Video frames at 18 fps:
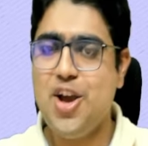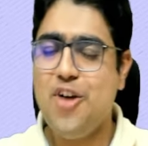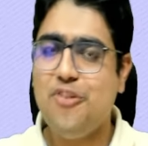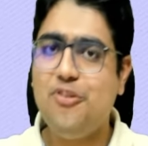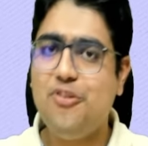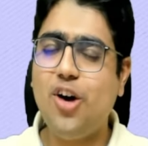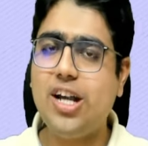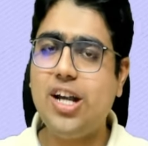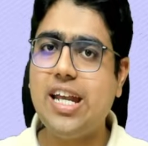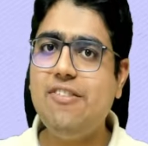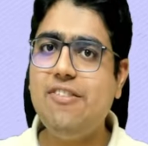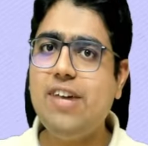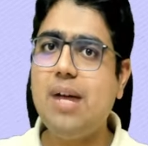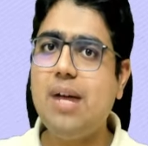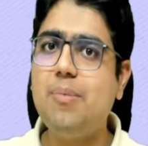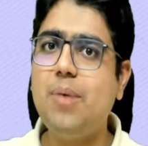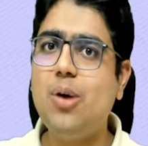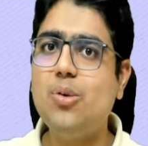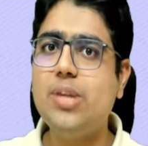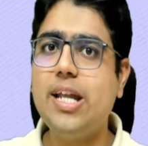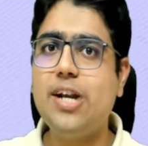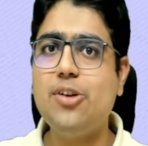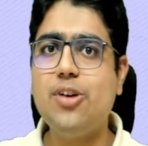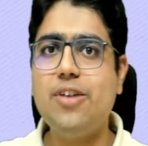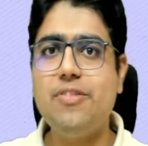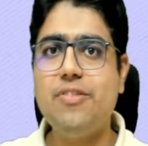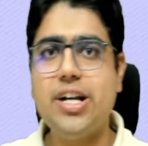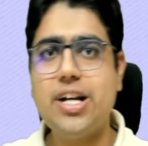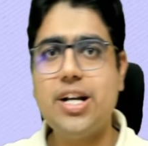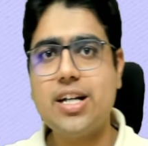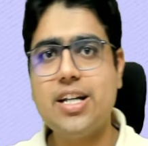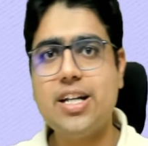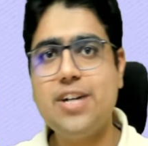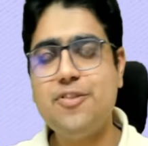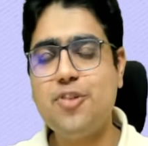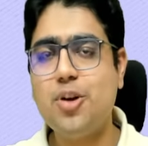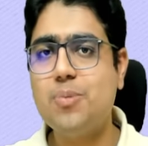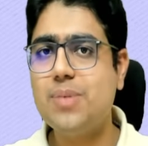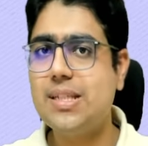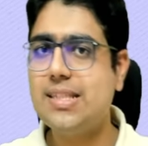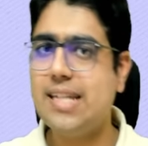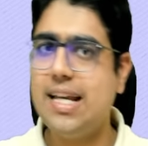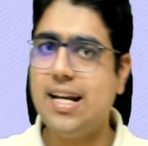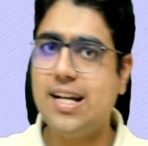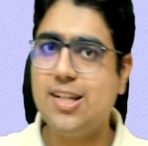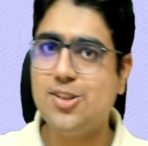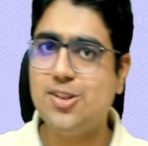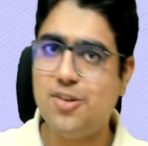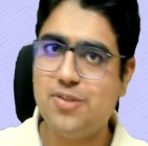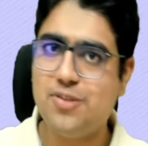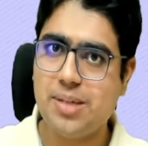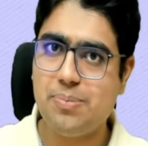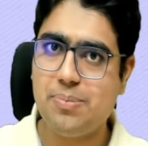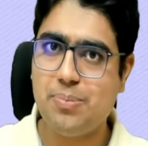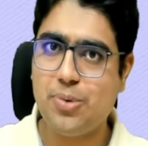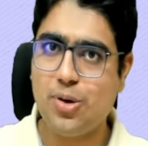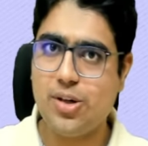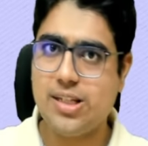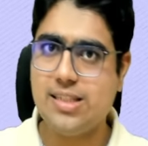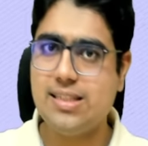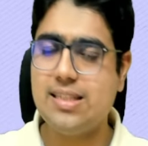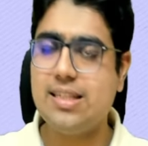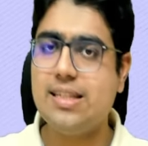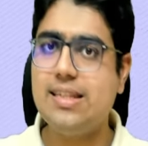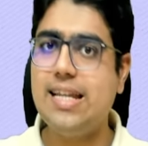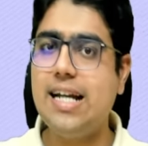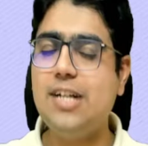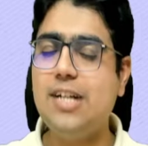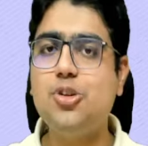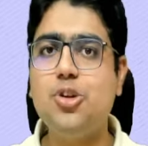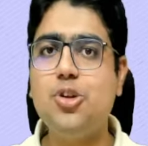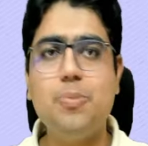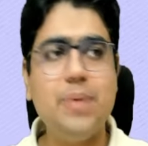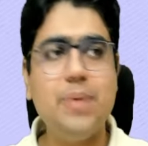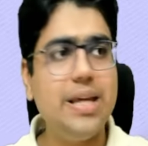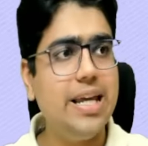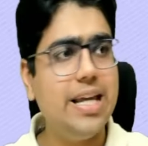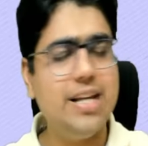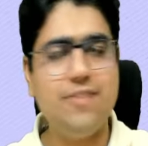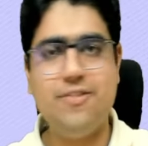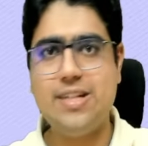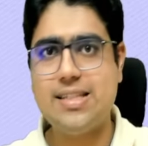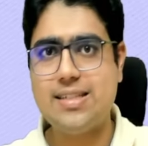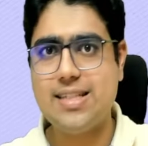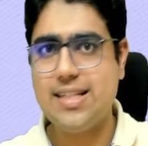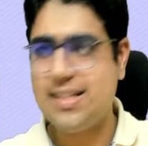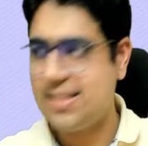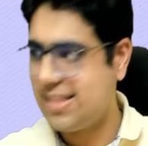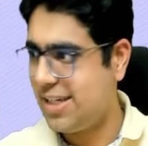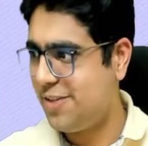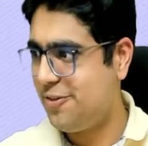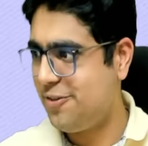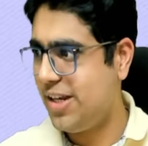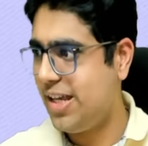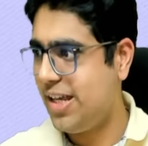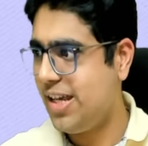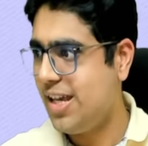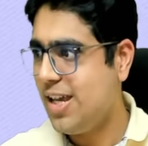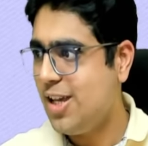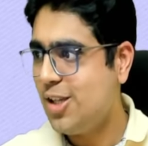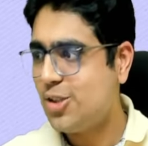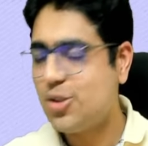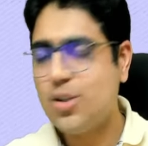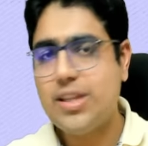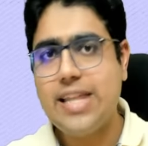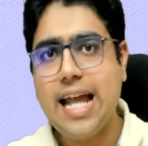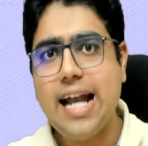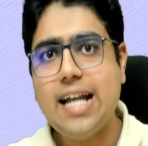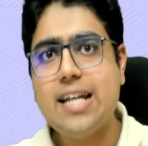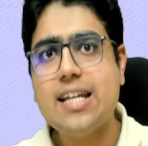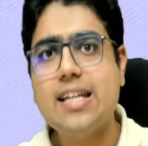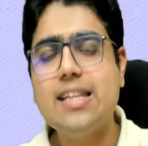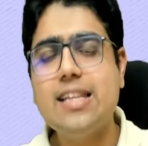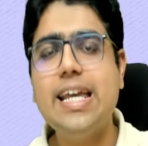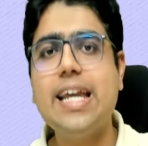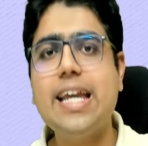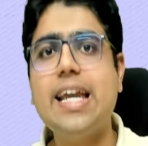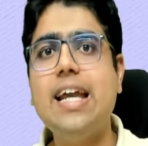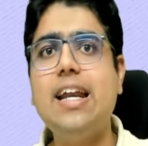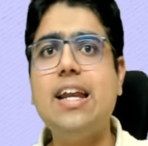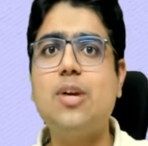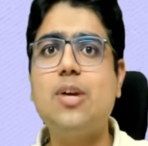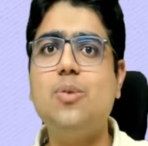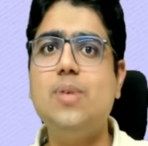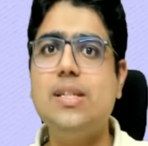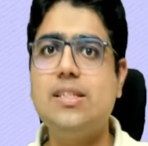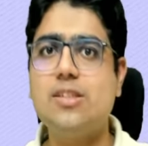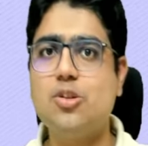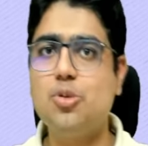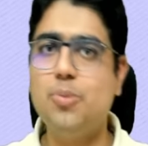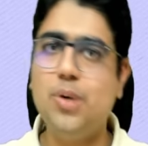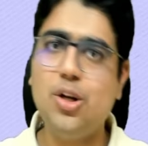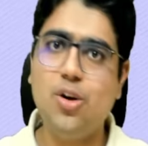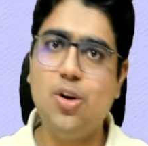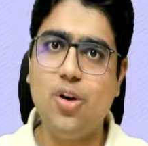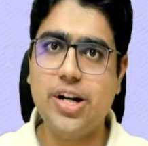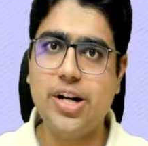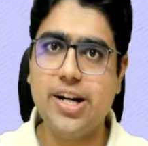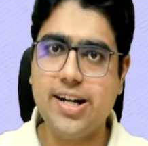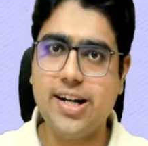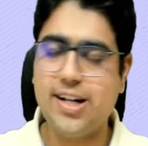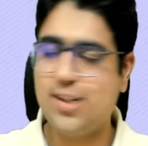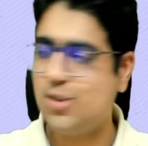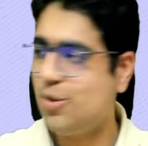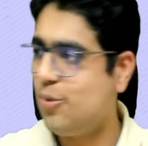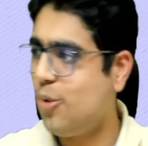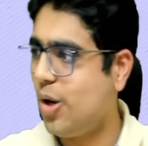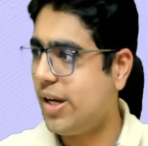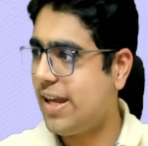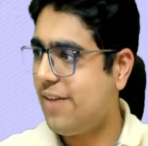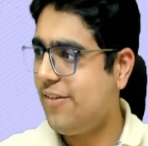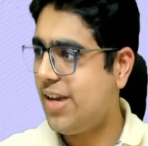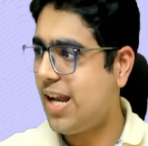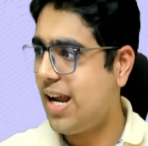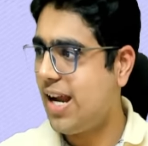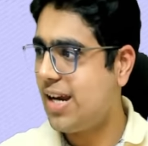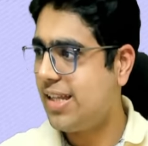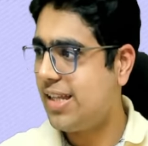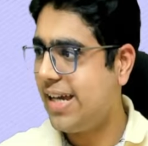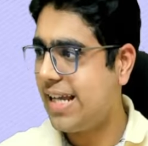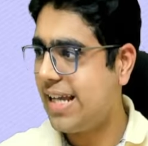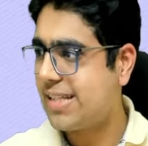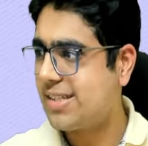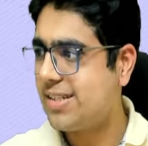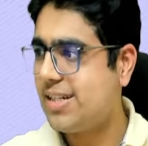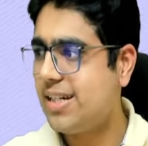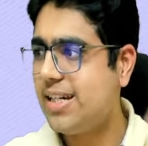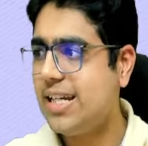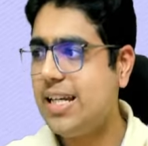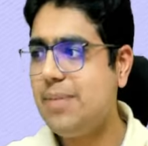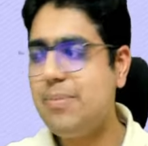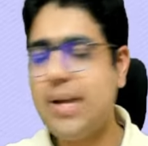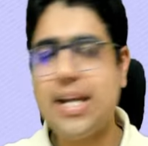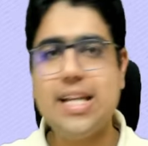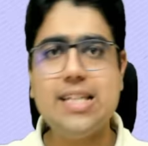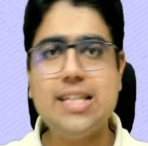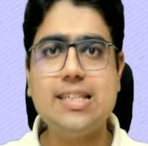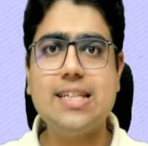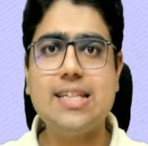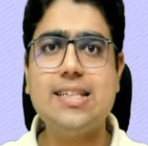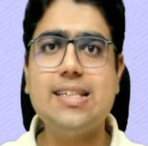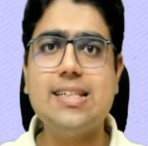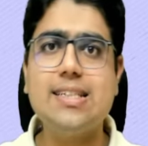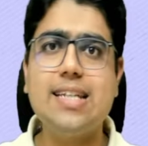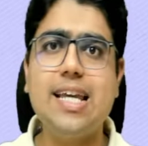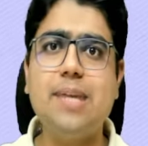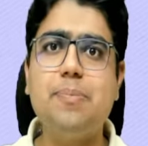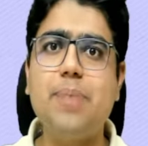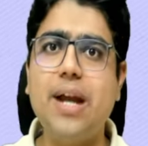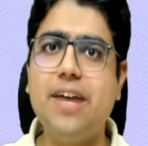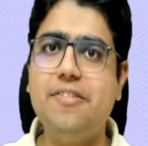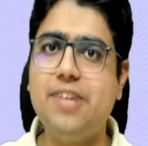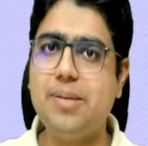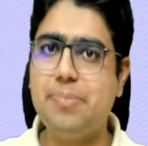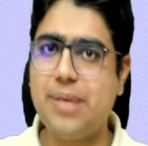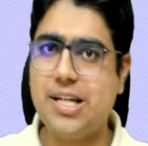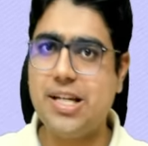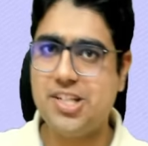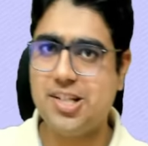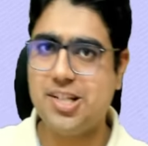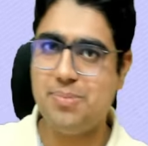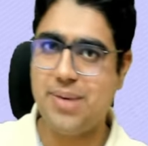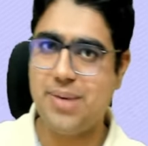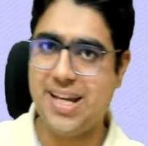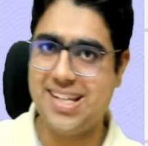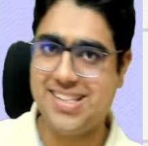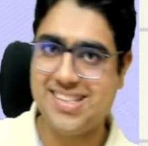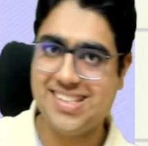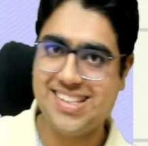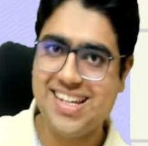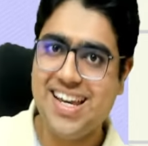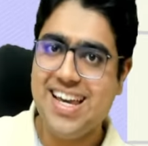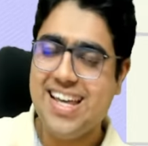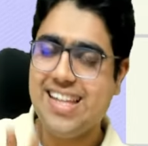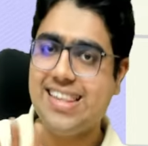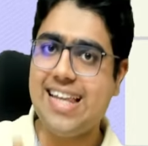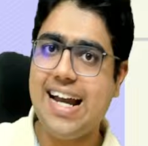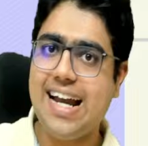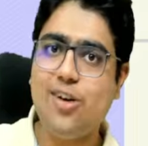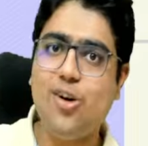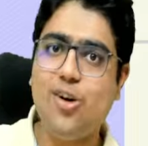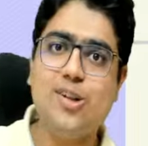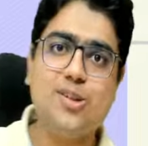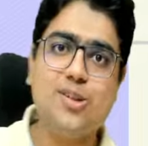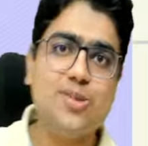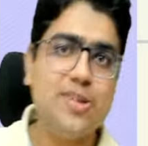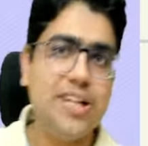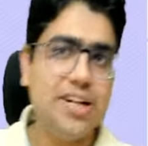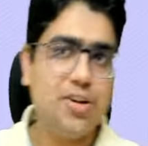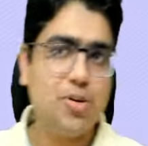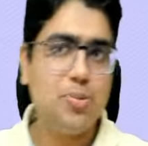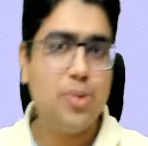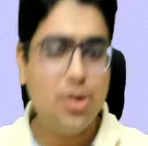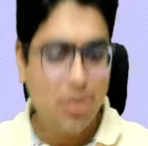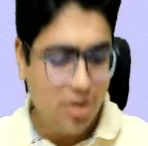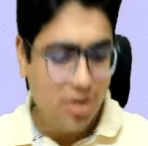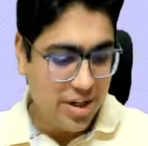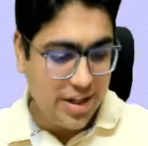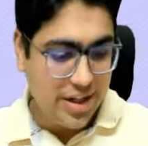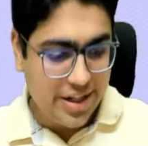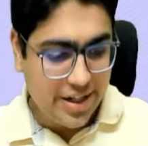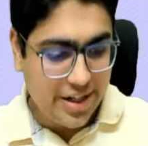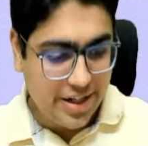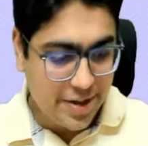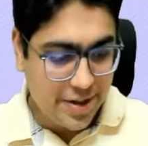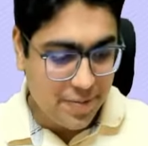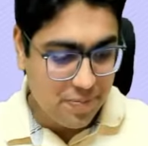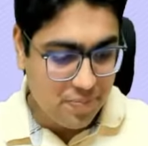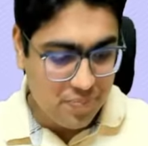Whatever amount that you have deducted from the salaries of the employees, that should be invested safely so that they can request to be audited. So whatever are the externally managed assets like private pension plans, that also need to be audited here.